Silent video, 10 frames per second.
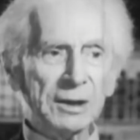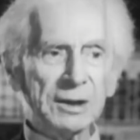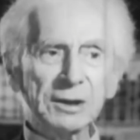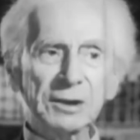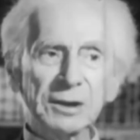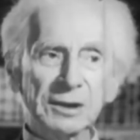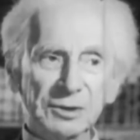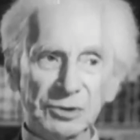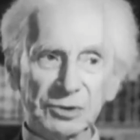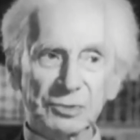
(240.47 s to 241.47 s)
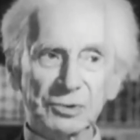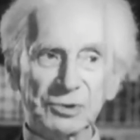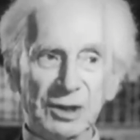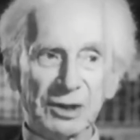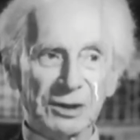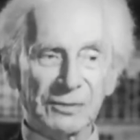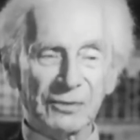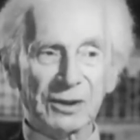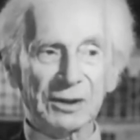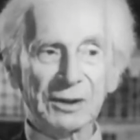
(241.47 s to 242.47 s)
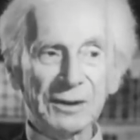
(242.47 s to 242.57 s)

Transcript: like anything else that was scientific.